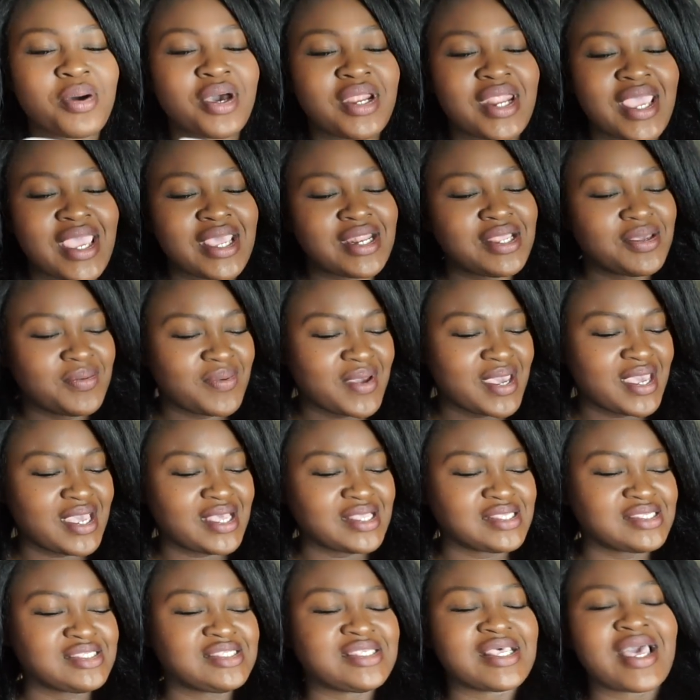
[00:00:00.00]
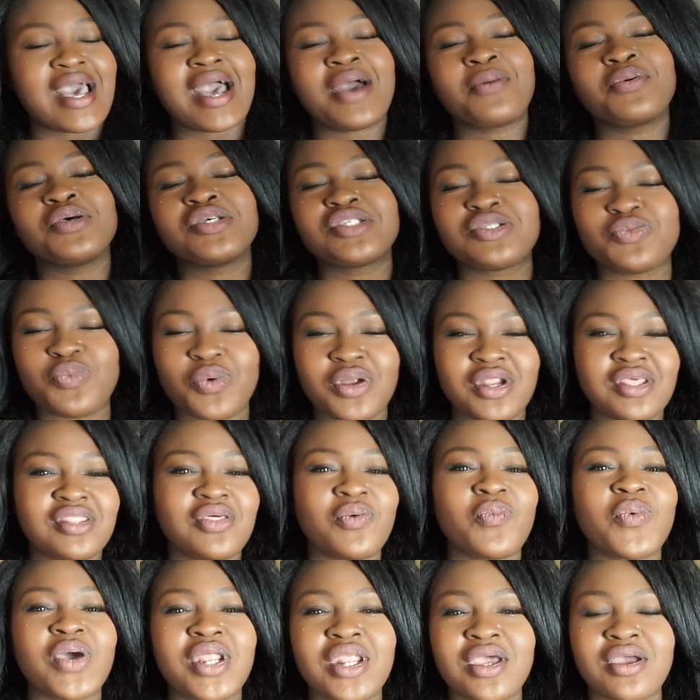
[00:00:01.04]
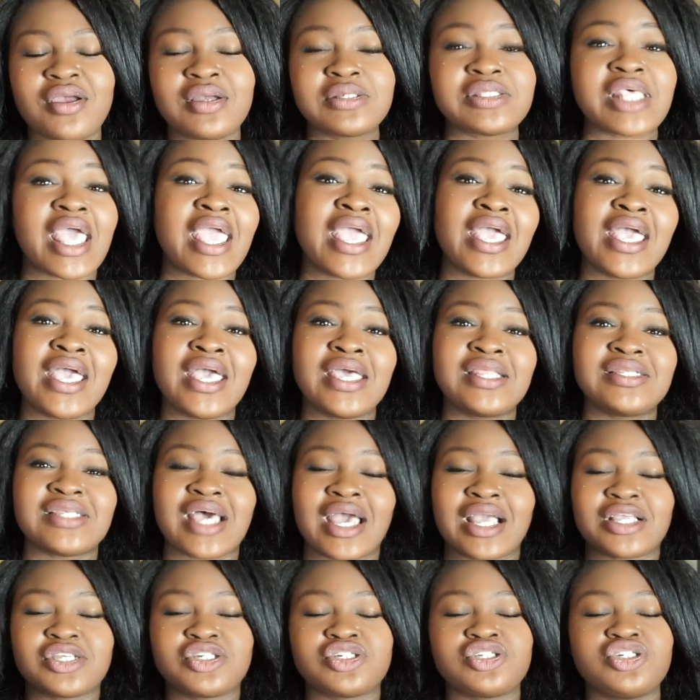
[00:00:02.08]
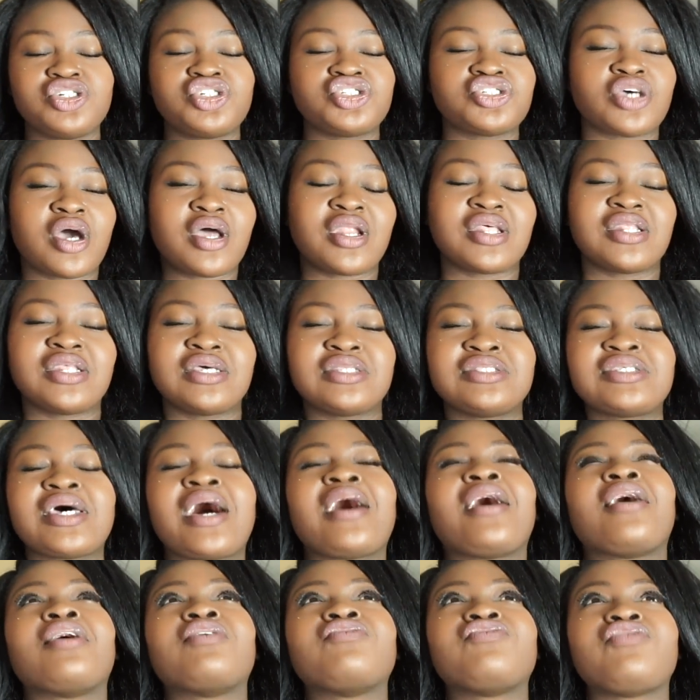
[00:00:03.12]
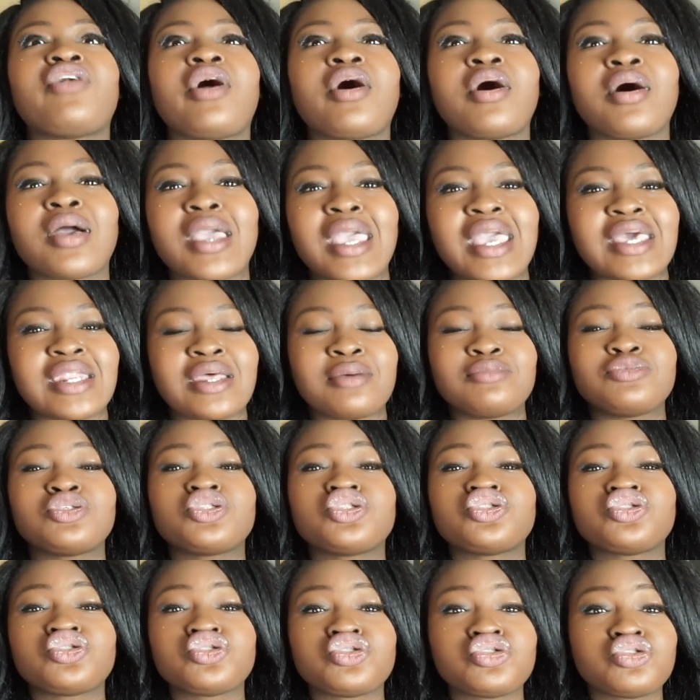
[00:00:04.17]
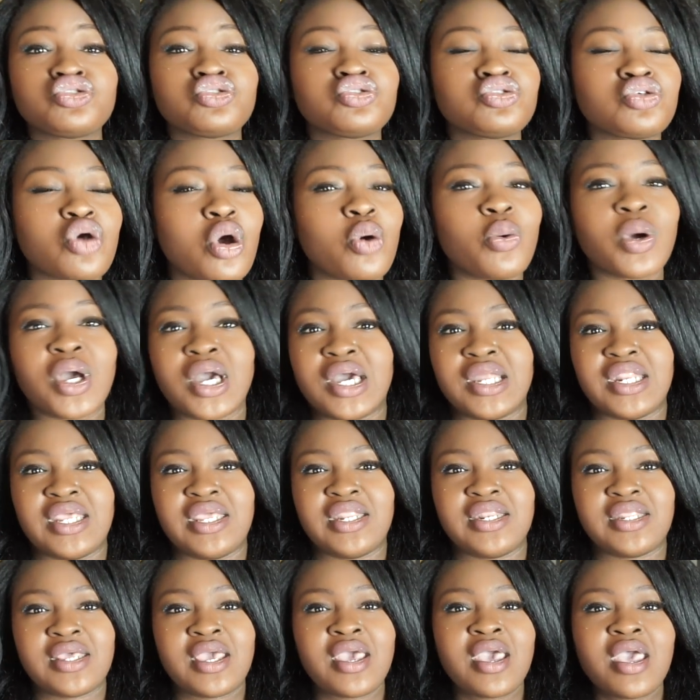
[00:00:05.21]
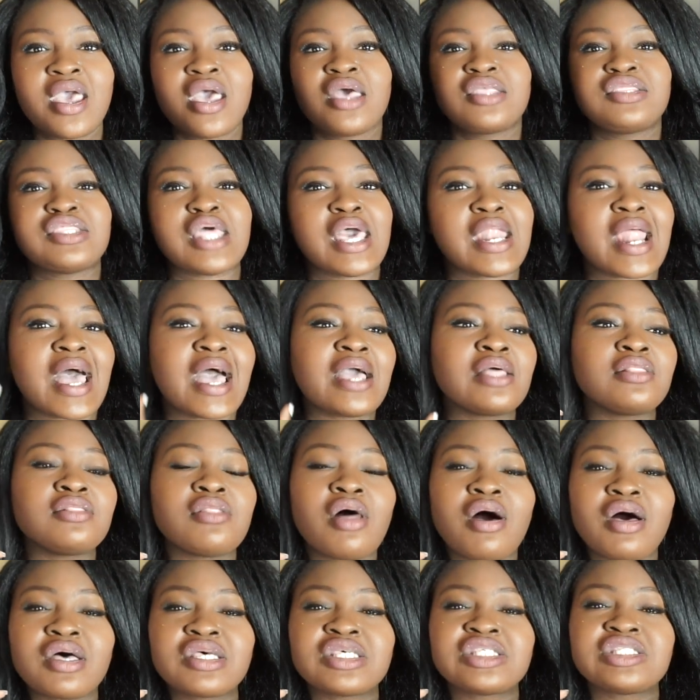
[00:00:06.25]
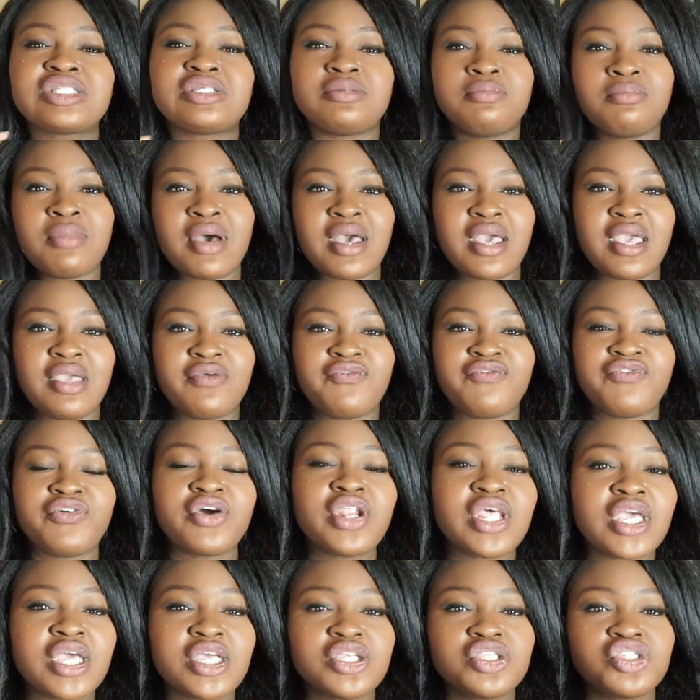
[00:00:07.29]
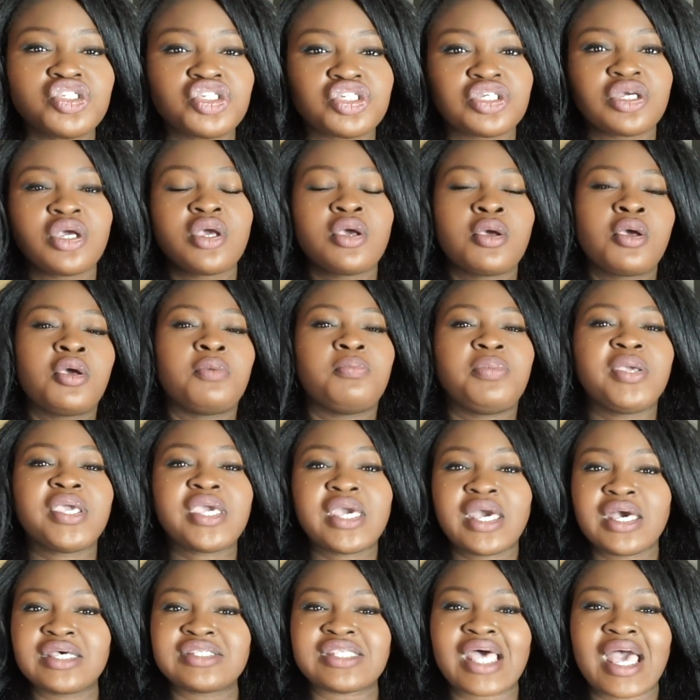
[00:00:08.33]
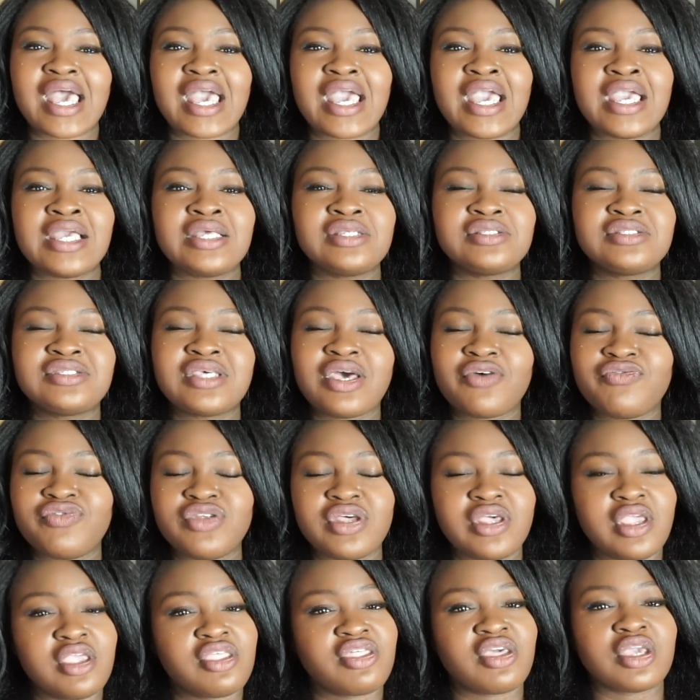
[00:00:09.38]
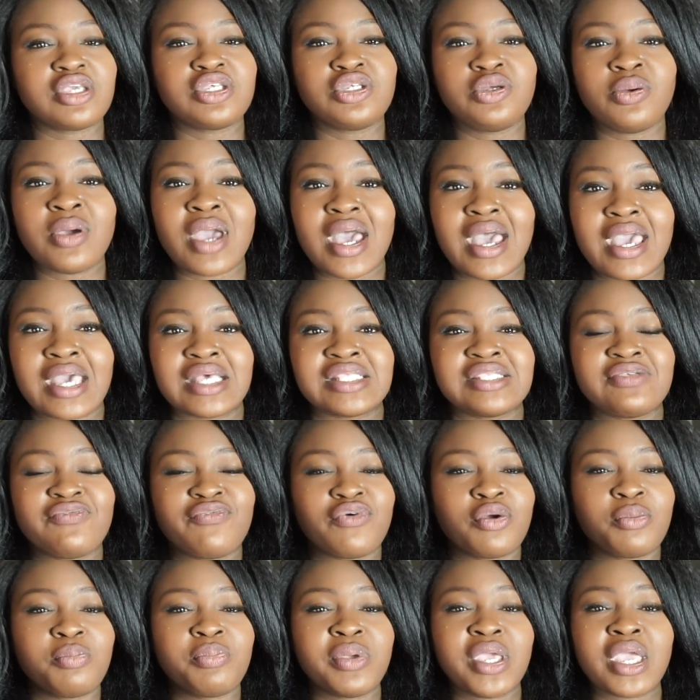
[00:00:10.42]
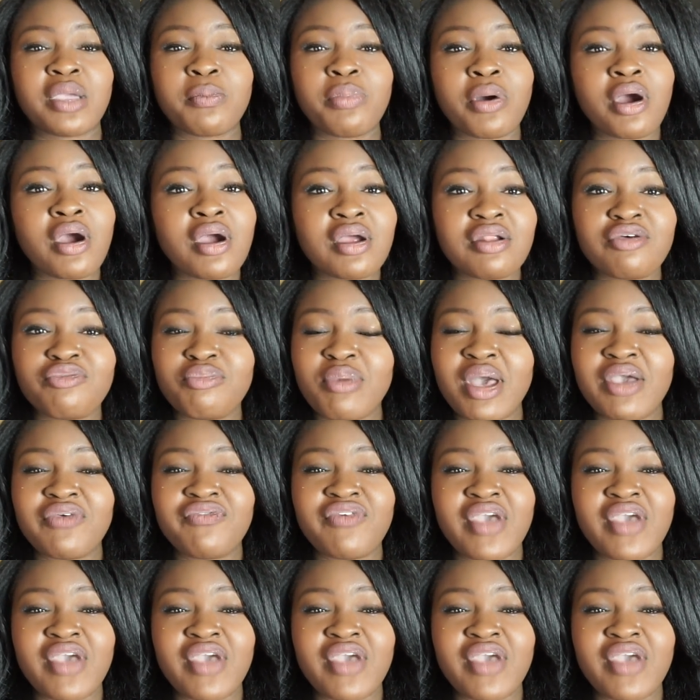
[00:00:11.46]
But anyways, I was one of the winners and actually shot an entire vlog and I'm so gutted that I lost my footage because I definitely thank you guys for being part of my